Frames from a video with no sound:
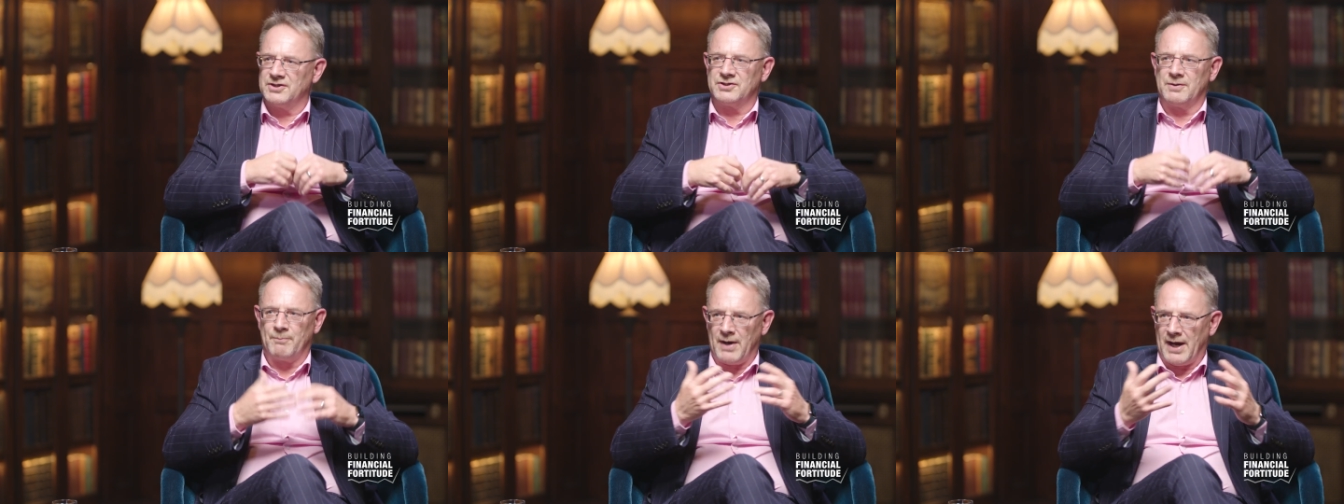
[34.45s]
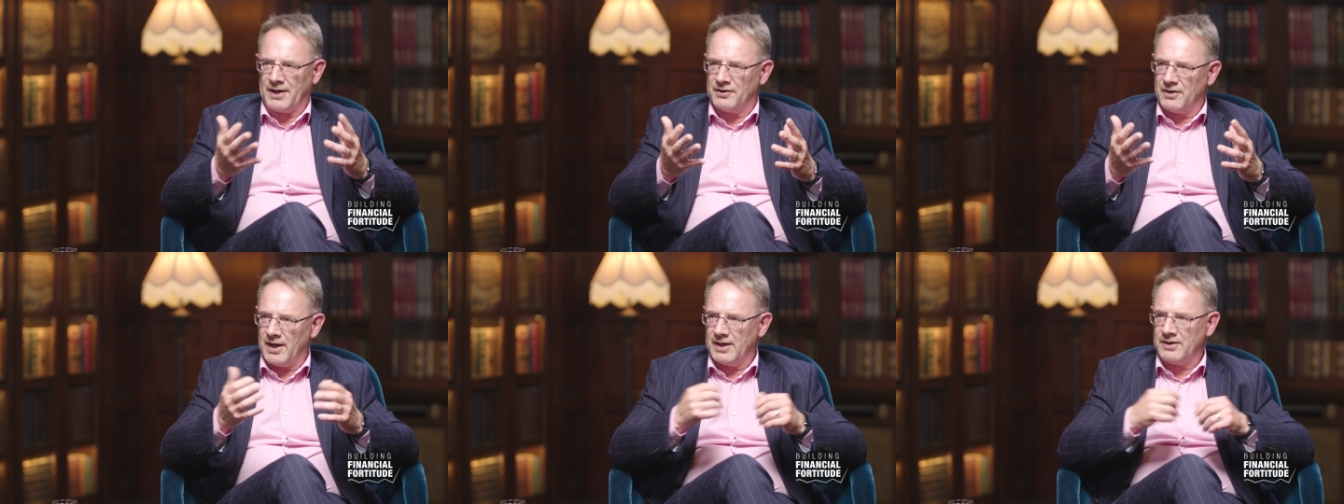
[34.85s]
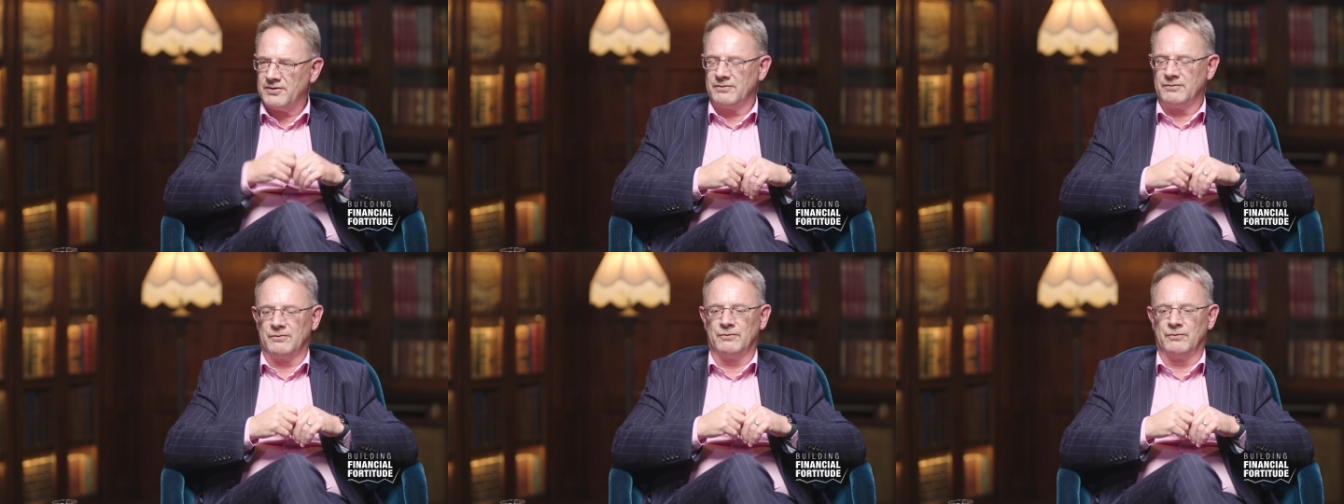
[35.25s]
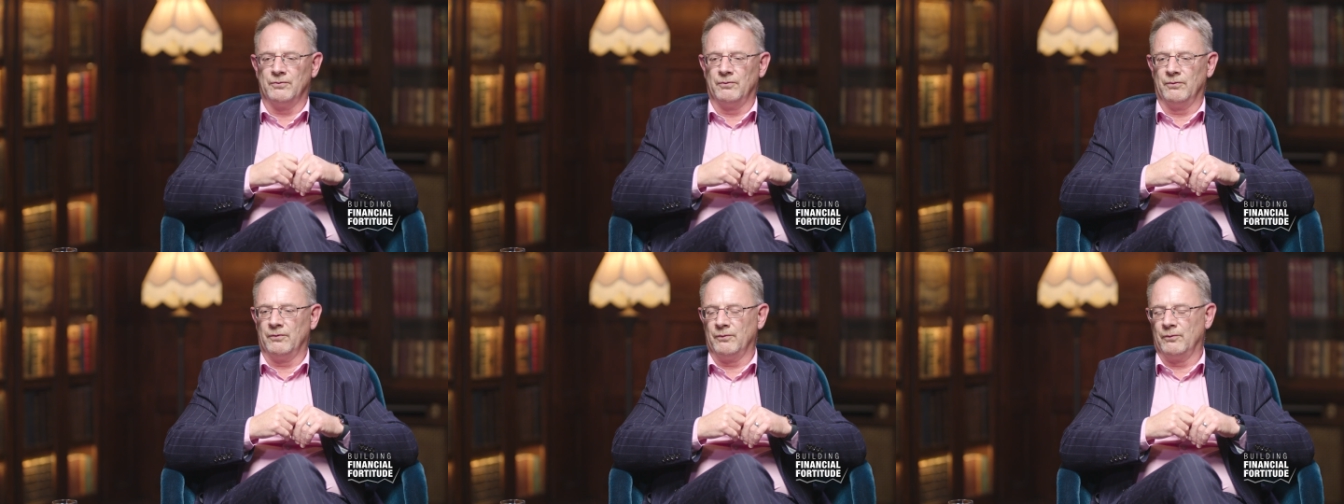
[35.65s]
It's a bad debt
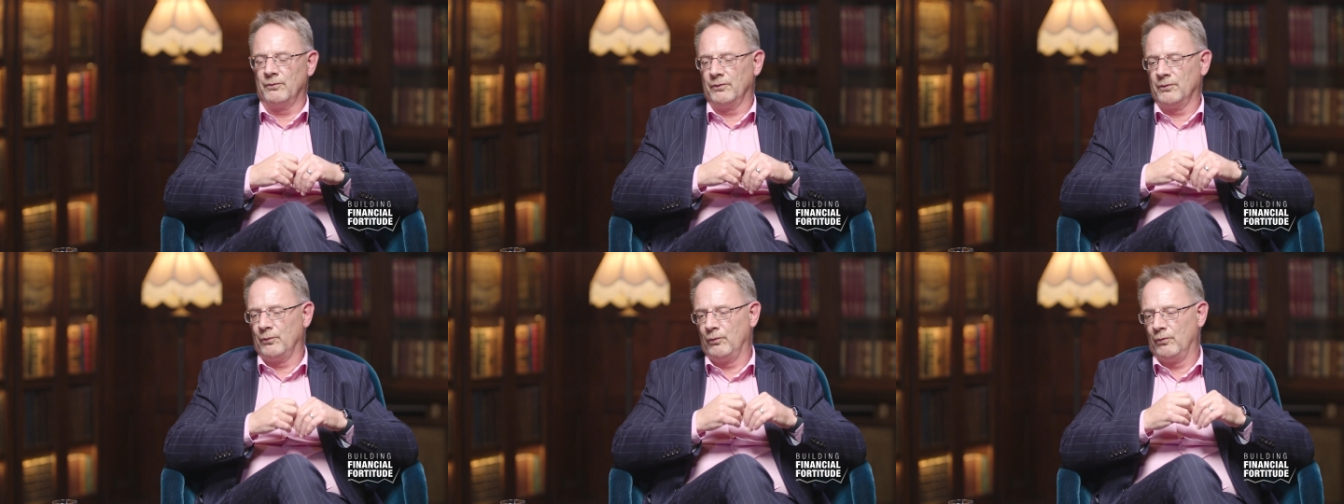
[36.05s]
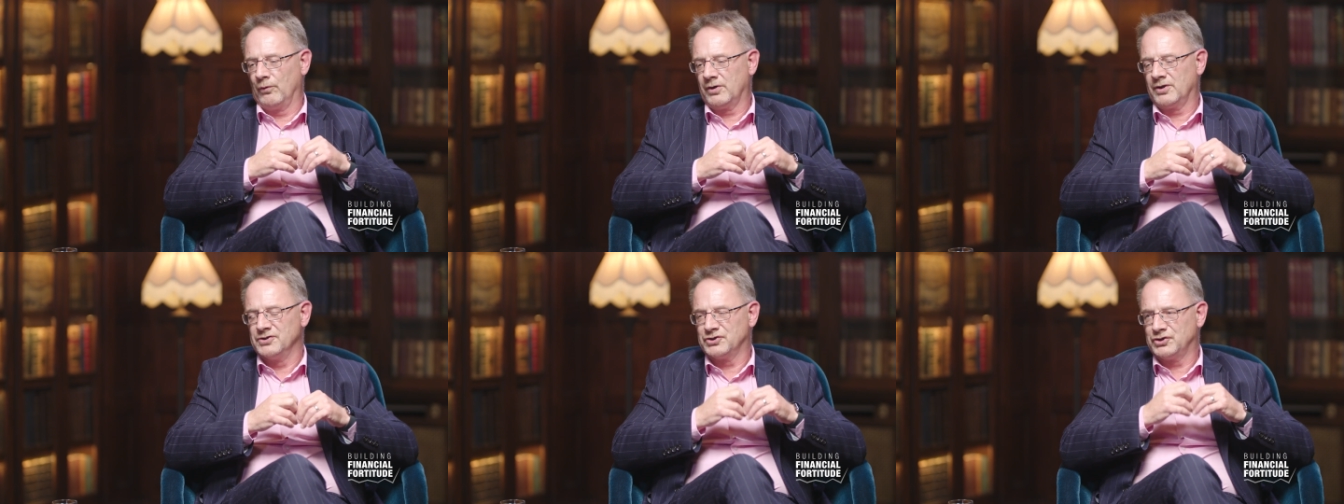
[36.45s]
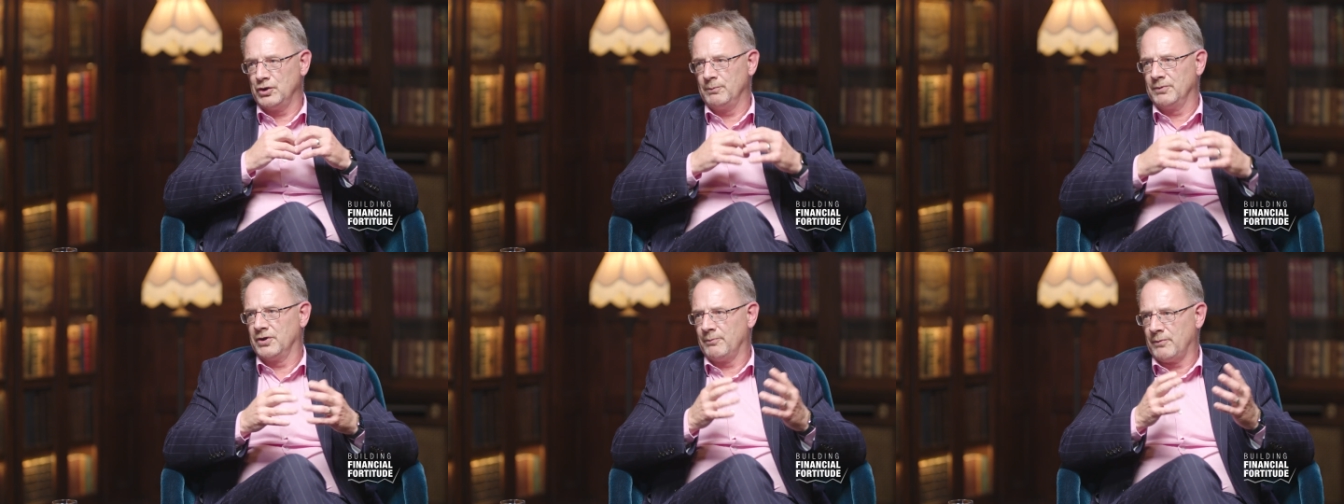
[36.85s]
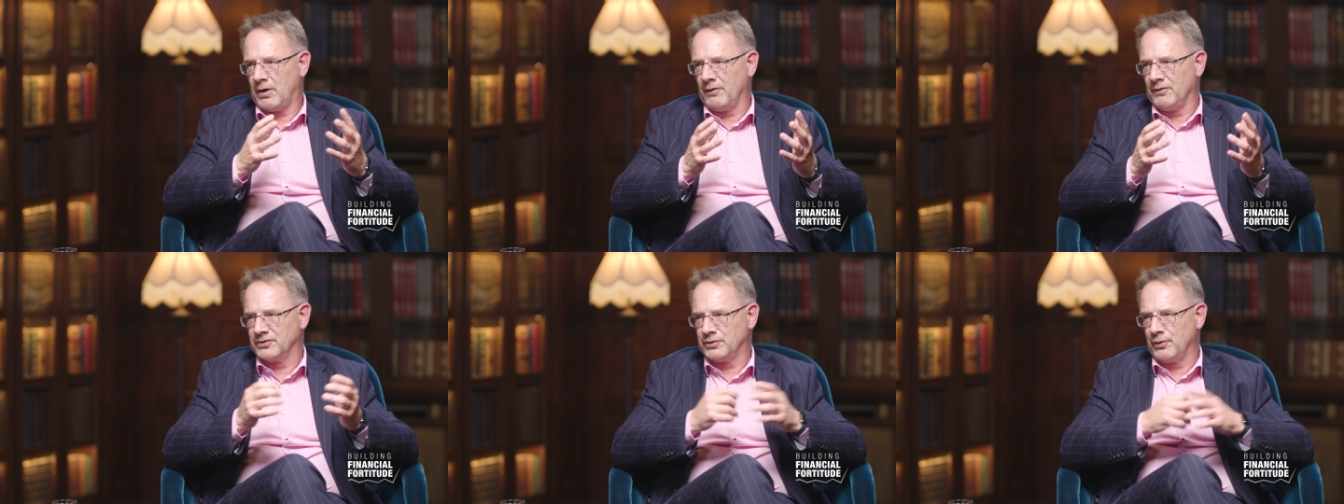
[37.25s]
or consumer
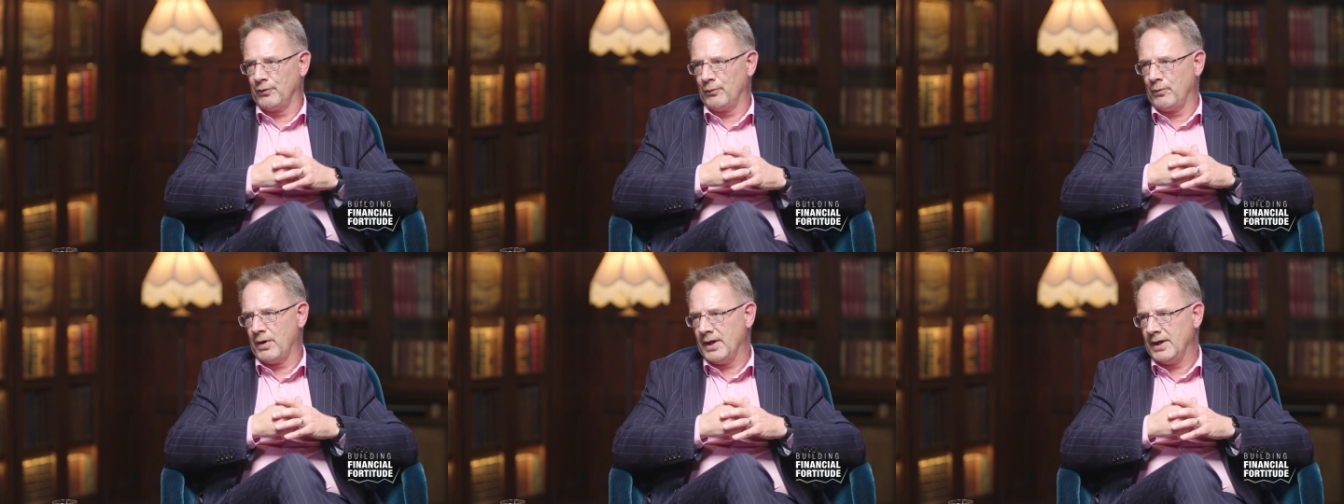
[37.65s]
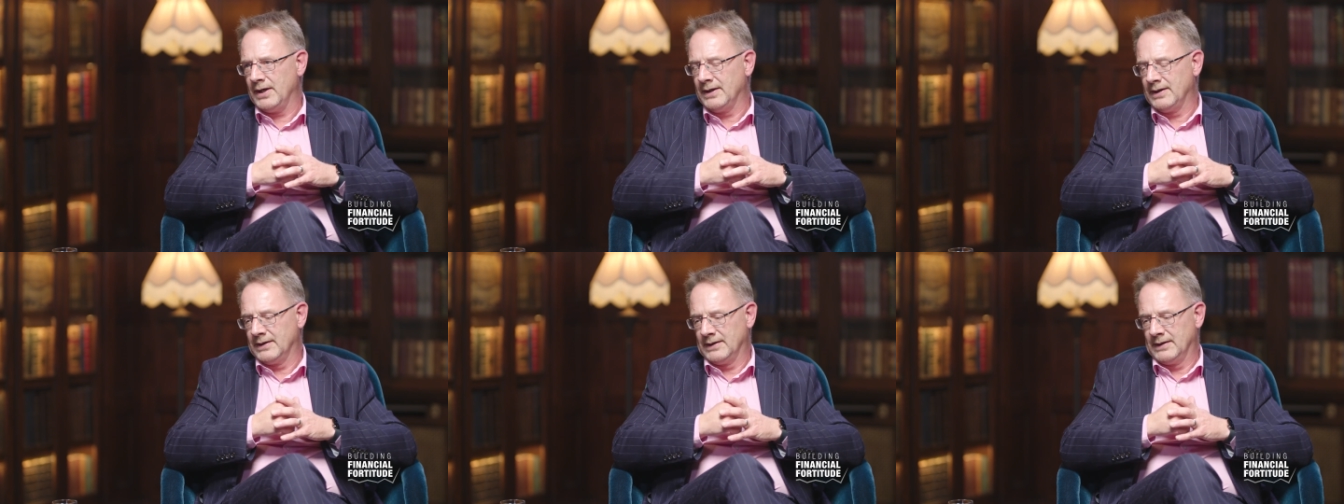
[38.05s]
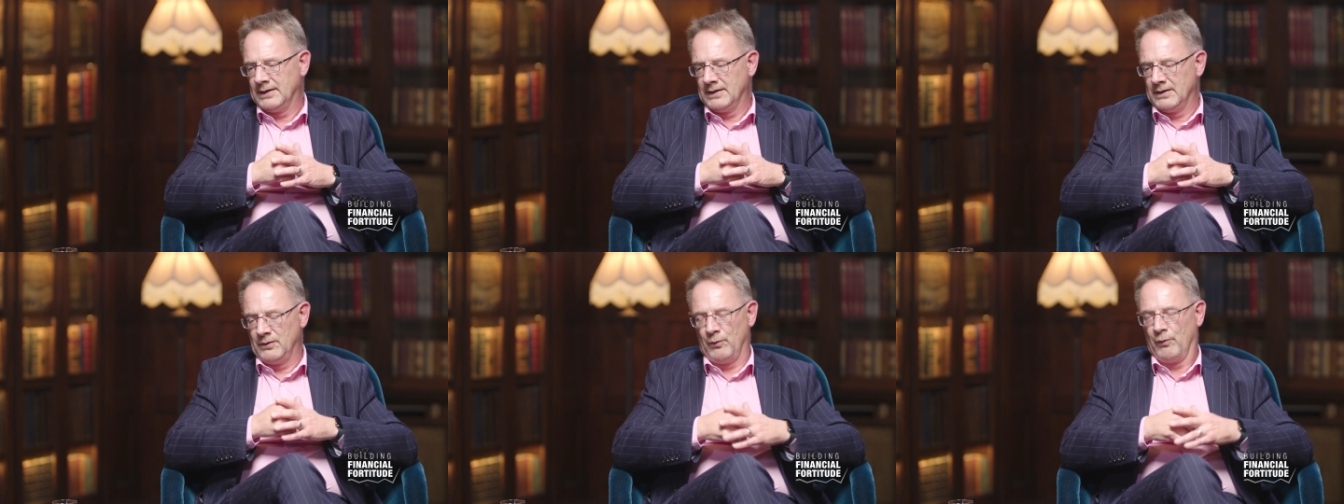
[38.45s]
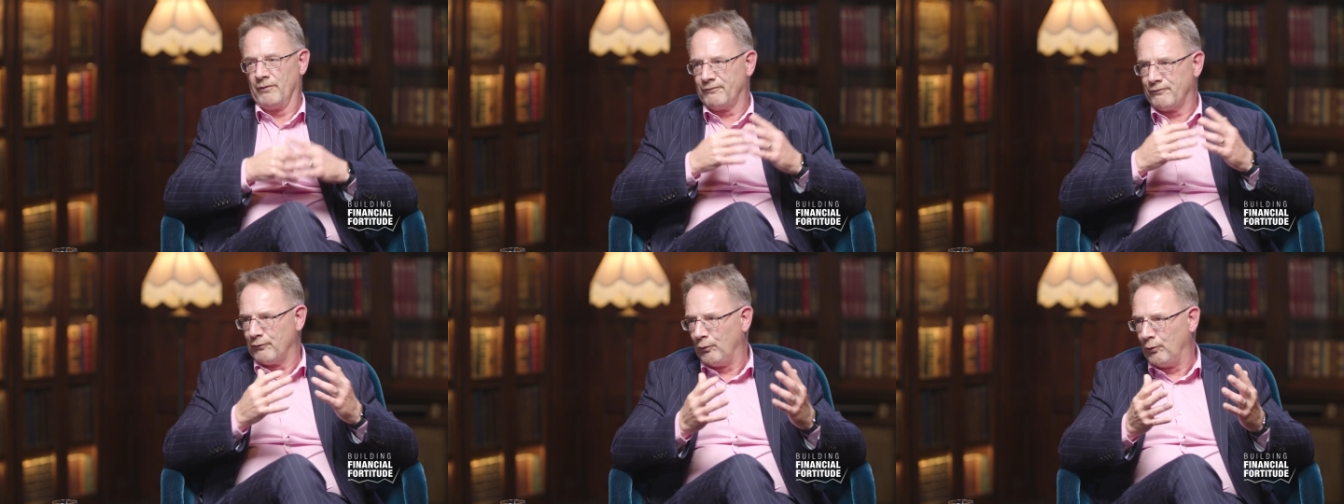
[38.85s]
demand has gone away or a
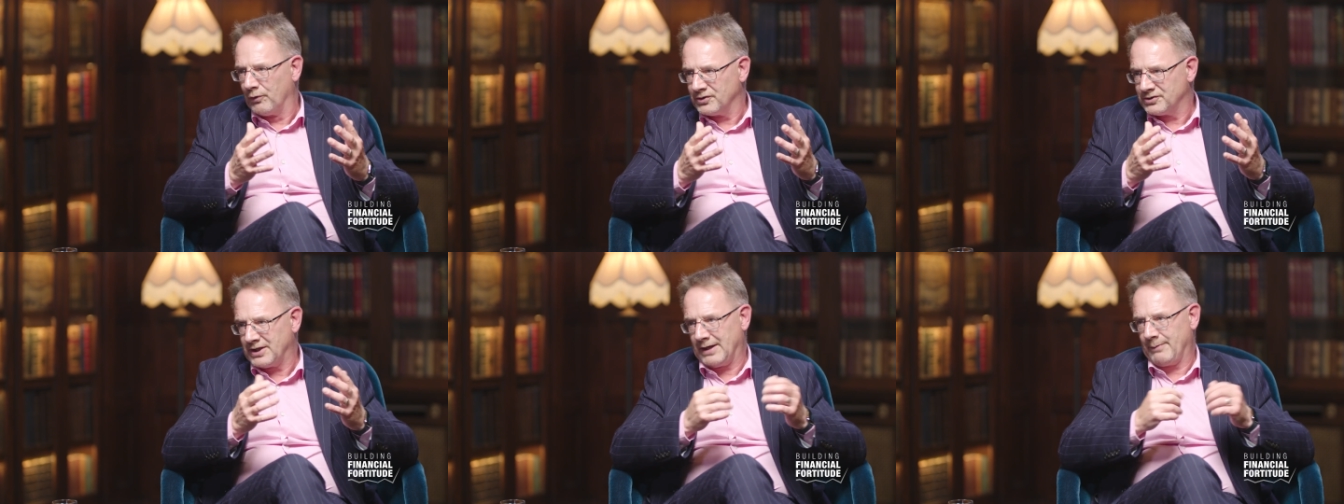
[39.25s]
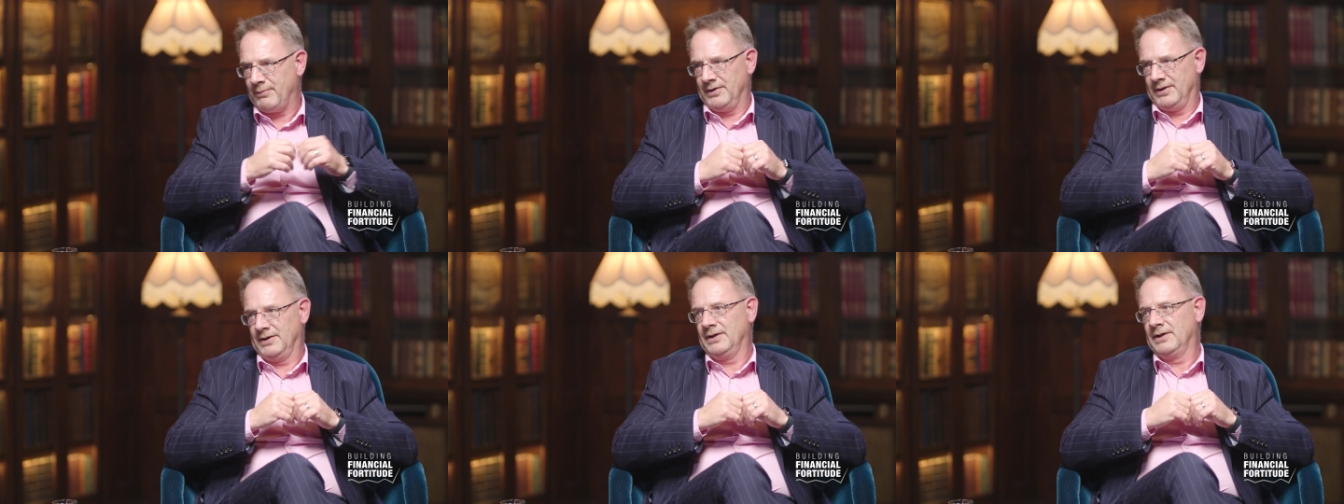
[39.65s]
fraud has happened.